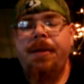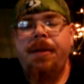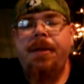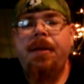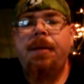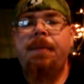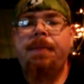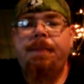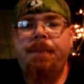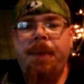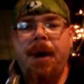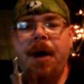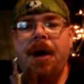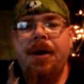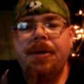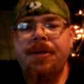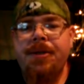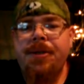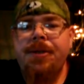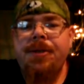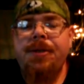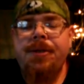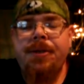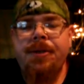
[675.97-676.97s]
The
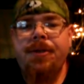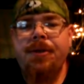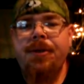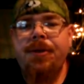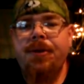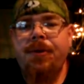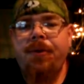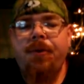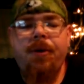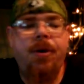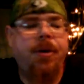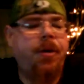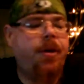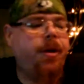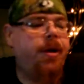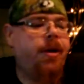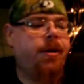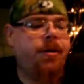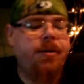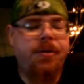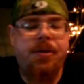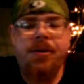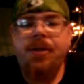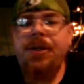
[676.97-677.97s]
boxes or
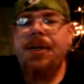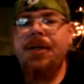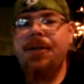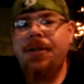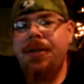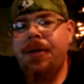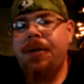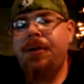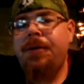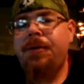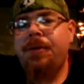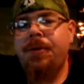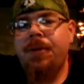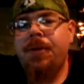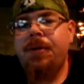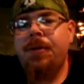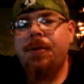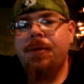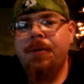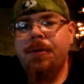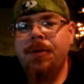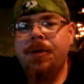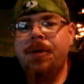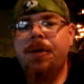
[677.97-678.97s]
the sticks that you
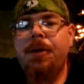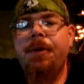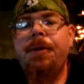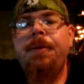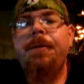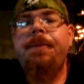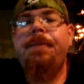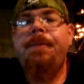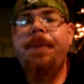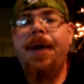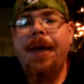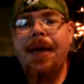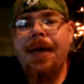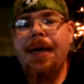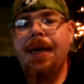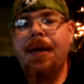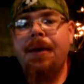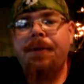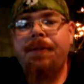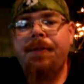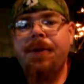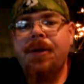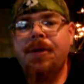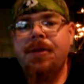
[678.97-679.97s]
use make a
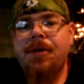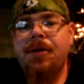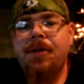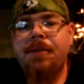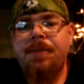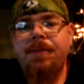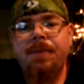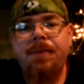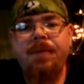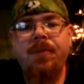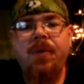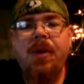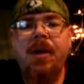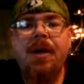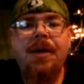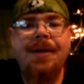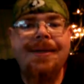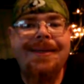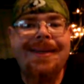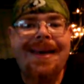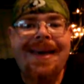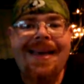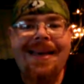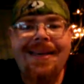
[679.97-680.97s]
difference
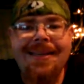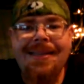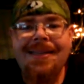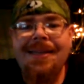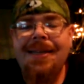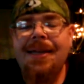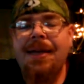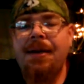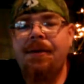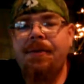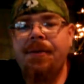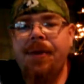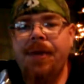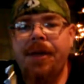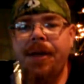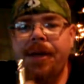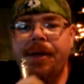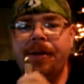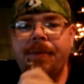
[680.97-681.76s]
in taste and everything.